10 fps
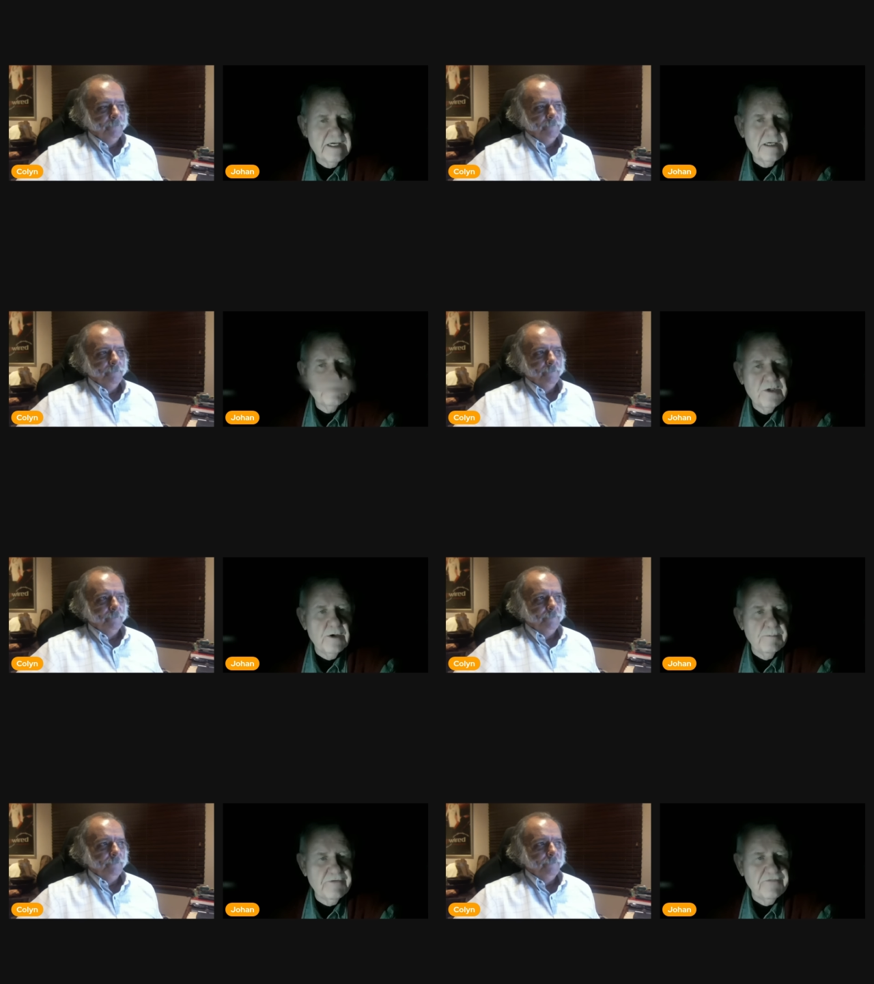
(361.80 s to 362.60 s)
Speaker 1: hê ek moenie
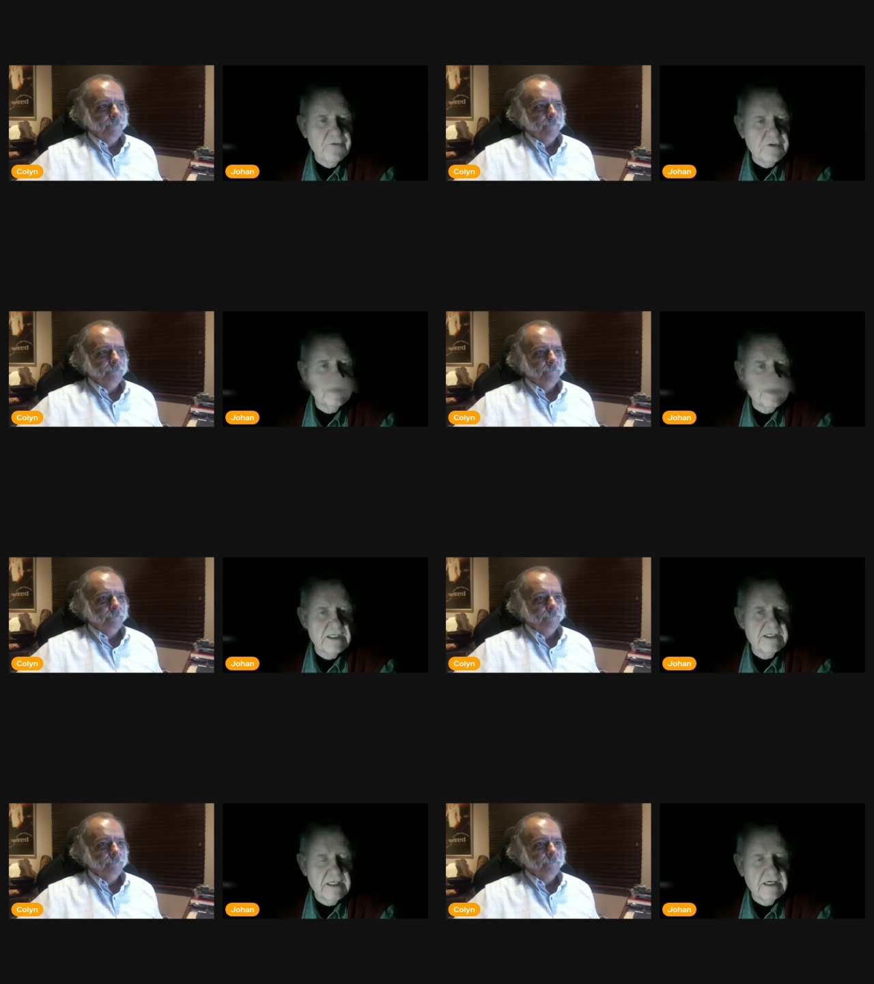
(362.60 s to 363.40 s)
op 'n vloekie met jou
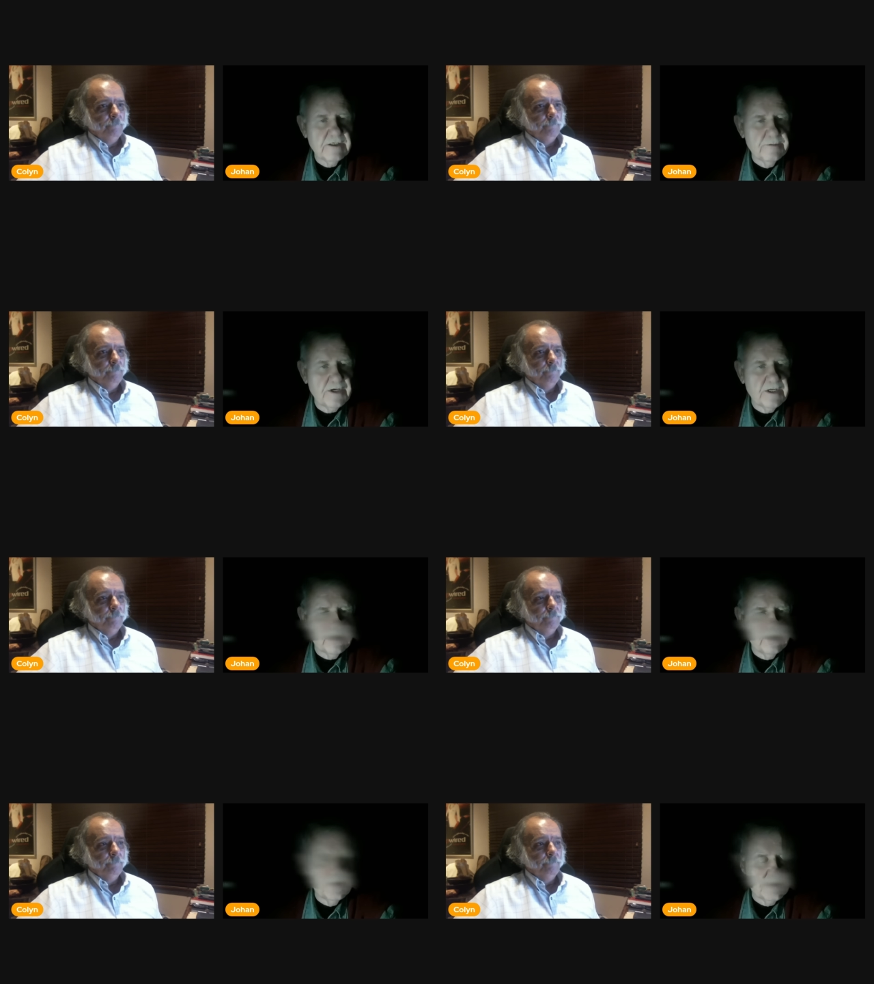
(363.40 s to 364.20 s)
laat ek aanhou praat
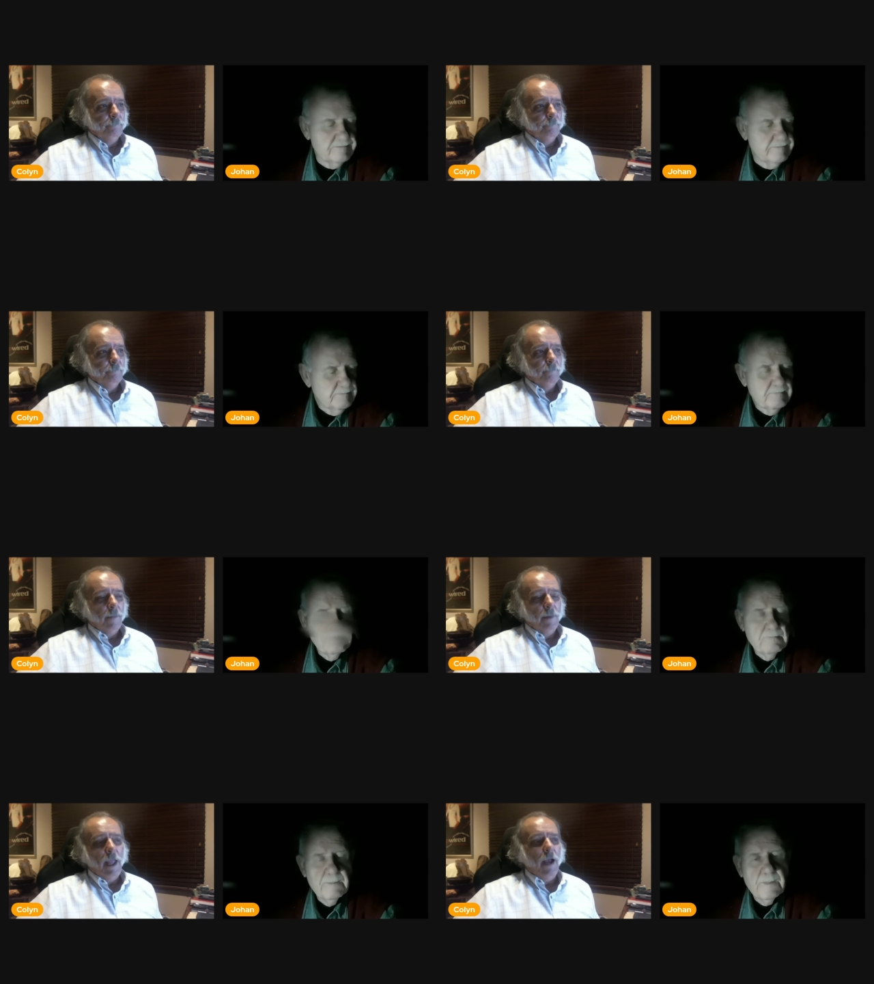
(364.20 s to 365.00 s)
daaroor.
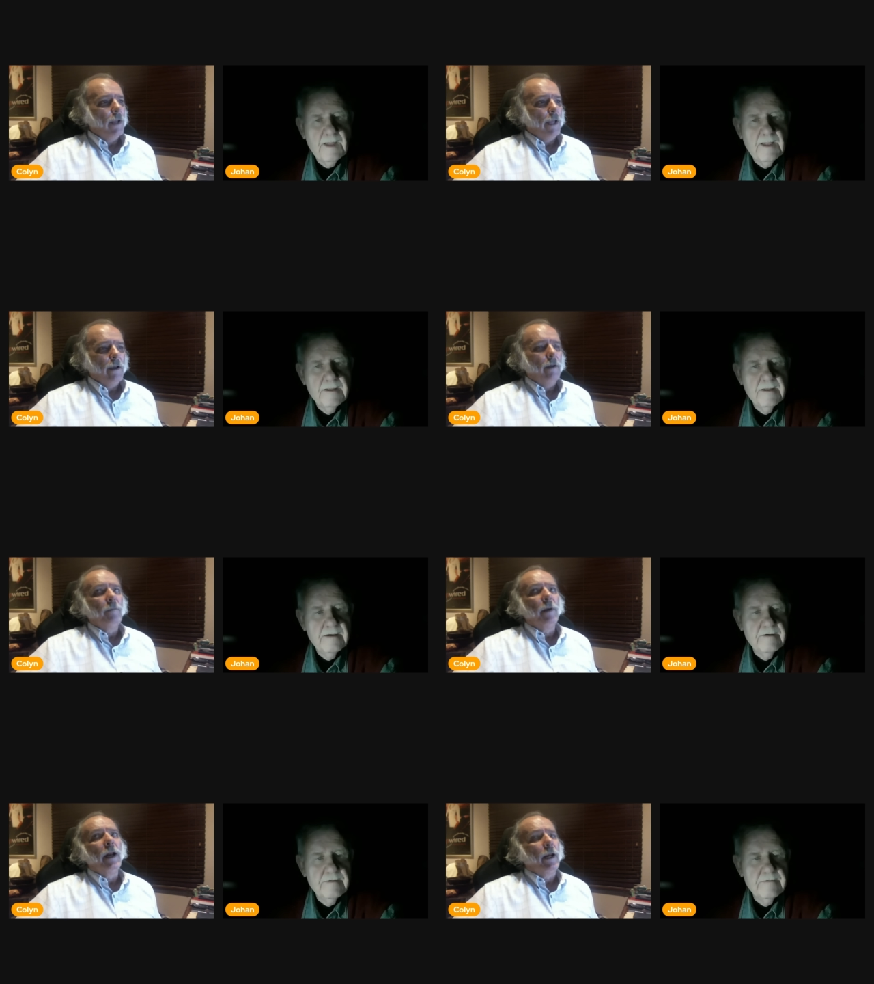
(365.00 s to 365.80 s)
Yeah,
Speaker 2: okay, can
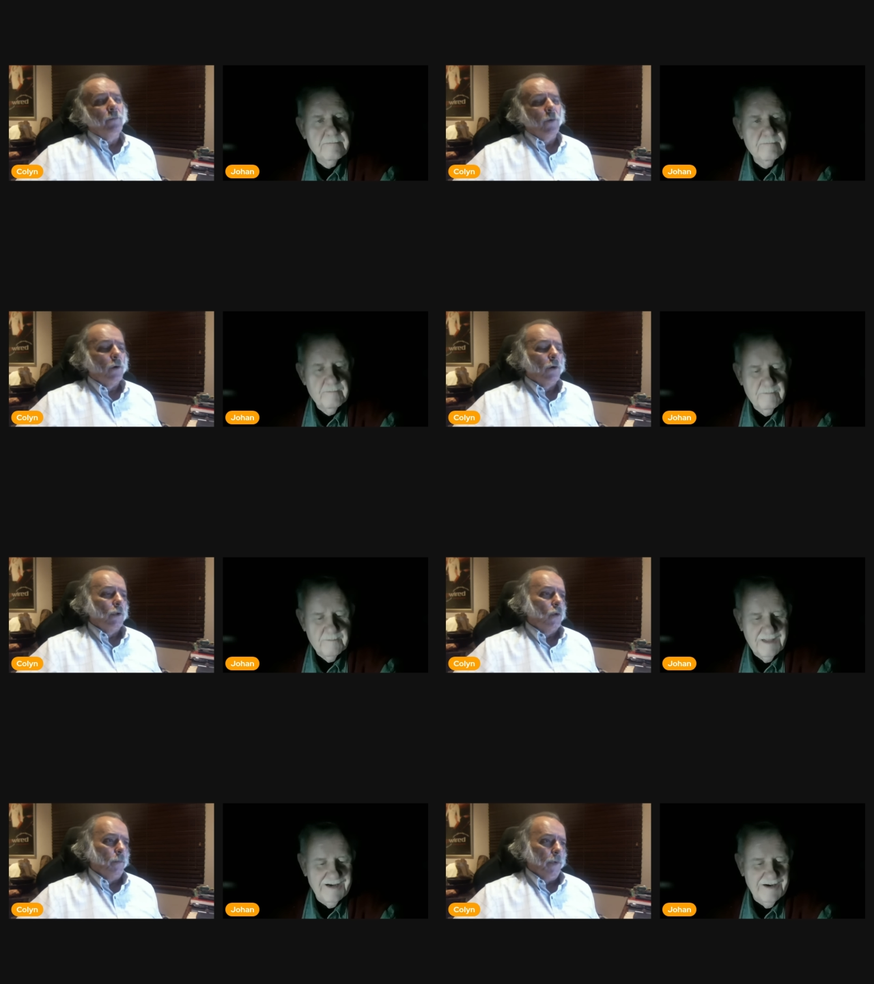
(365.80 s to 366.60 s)
man da nicht volgende
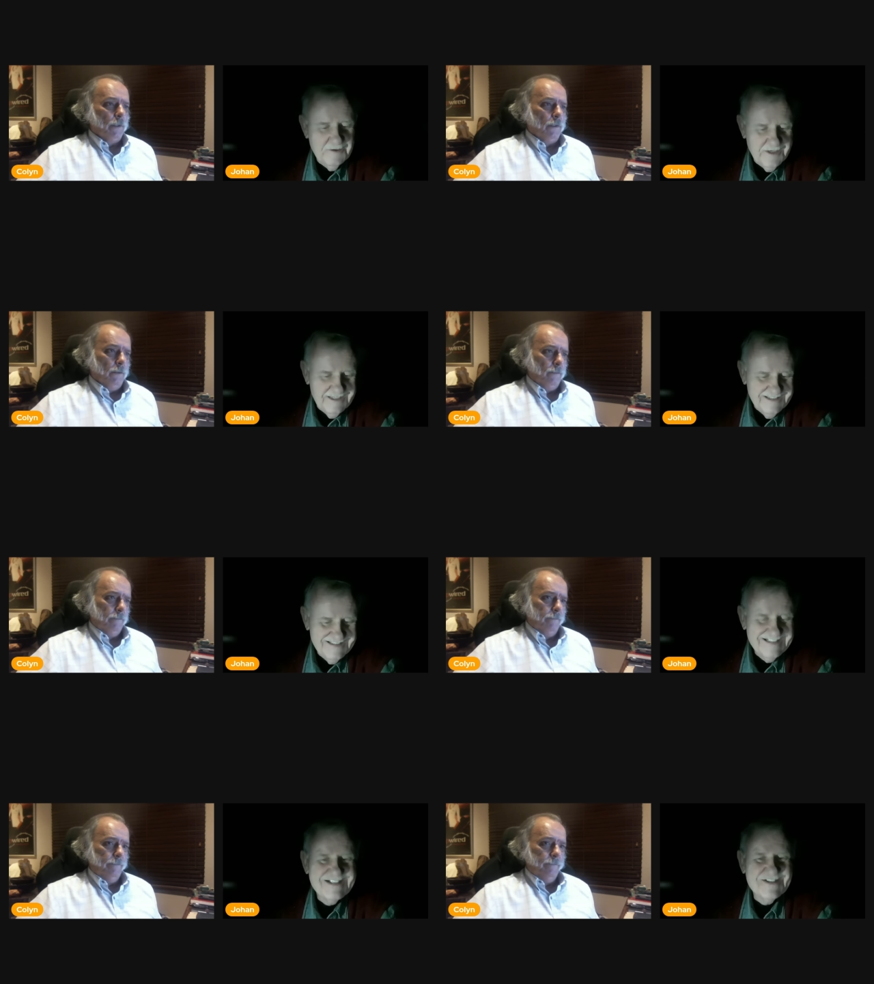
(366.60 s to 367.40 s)
topic. Yeah,
Speaker 1: okay.
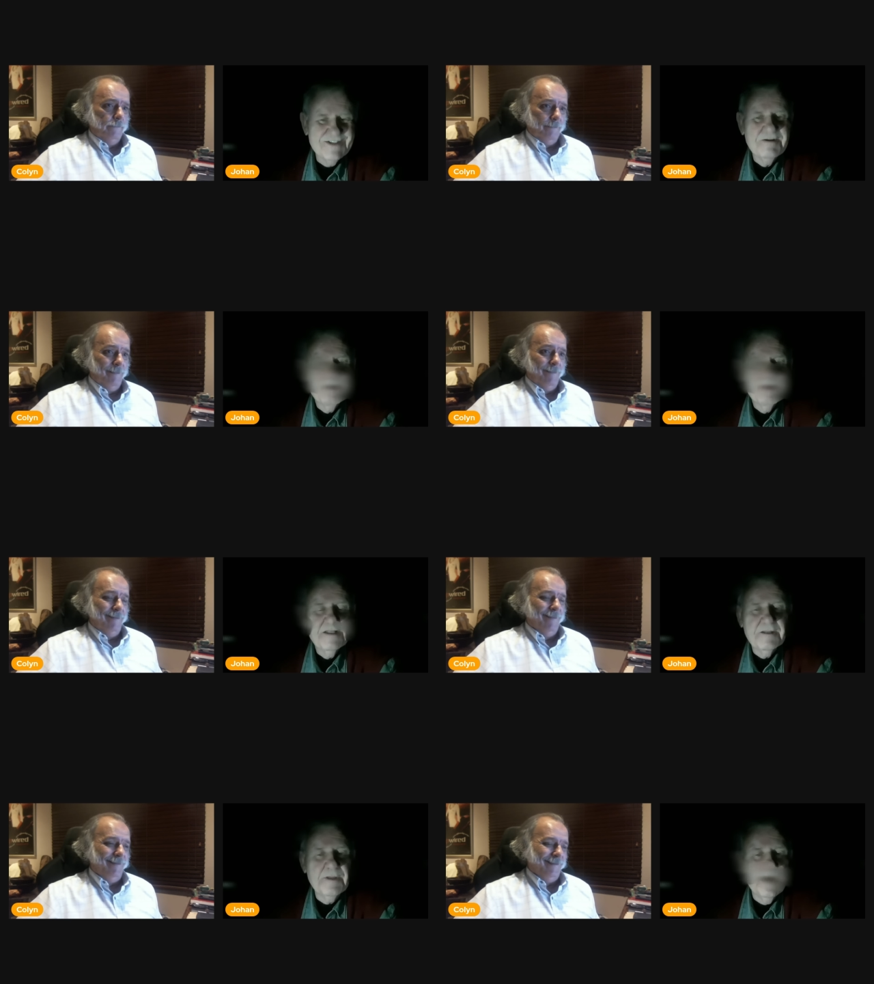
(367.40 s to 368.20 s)
Sure.
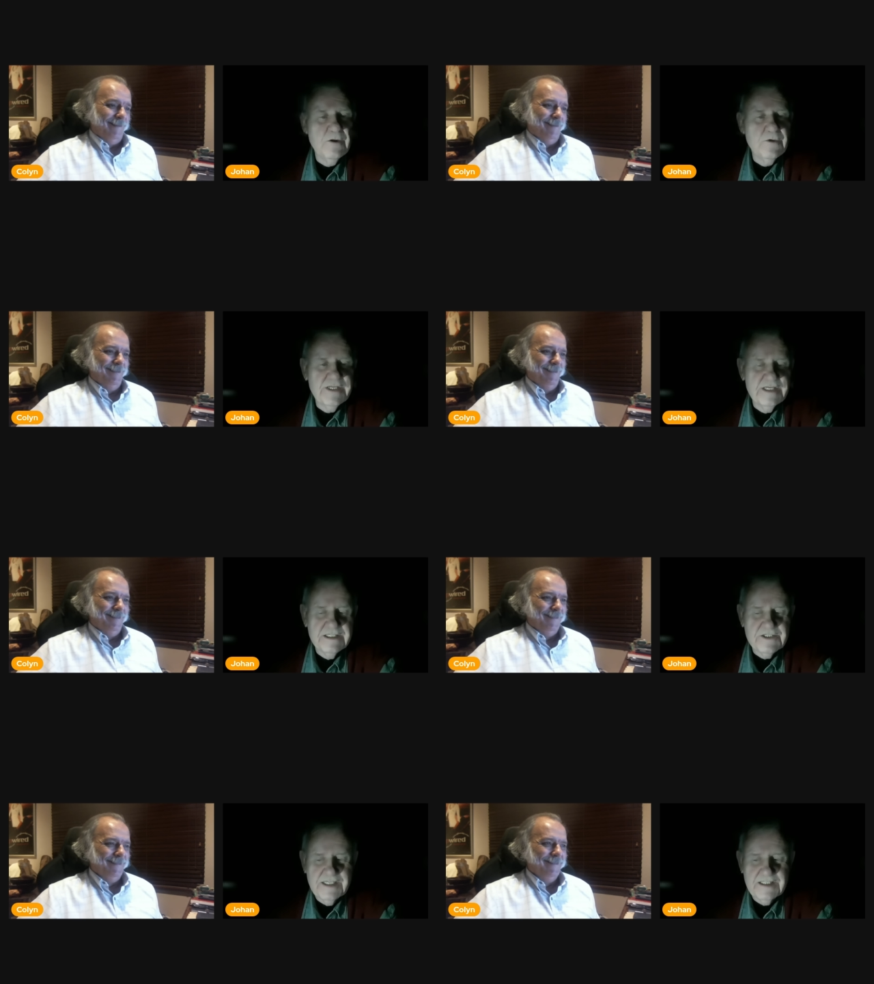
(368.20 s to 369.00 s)
so the whole thing
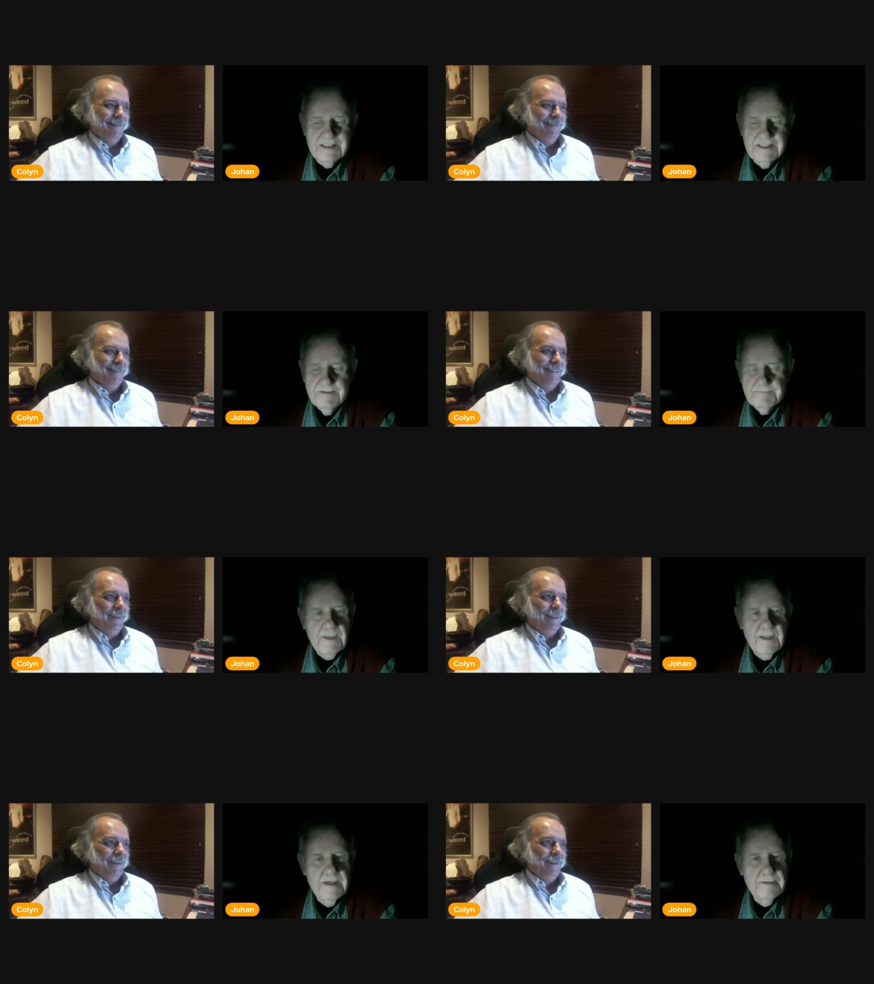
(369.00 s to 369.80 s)
is that,
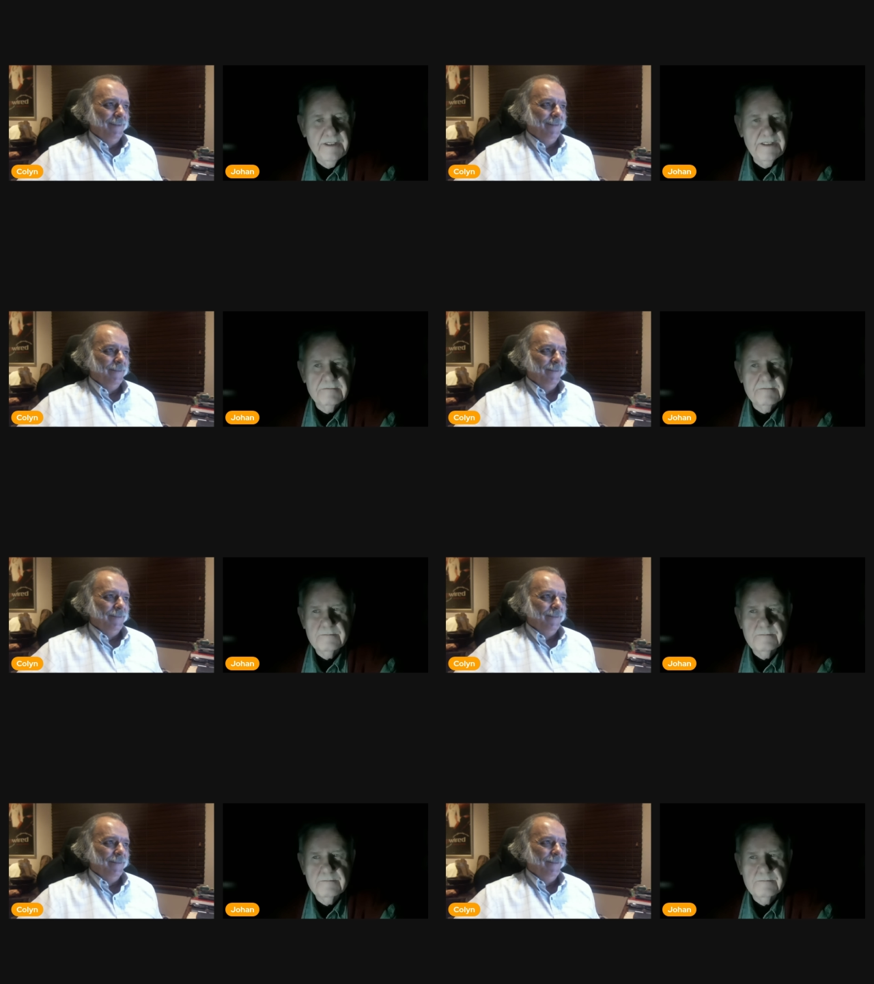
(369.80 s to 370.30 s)
I mean,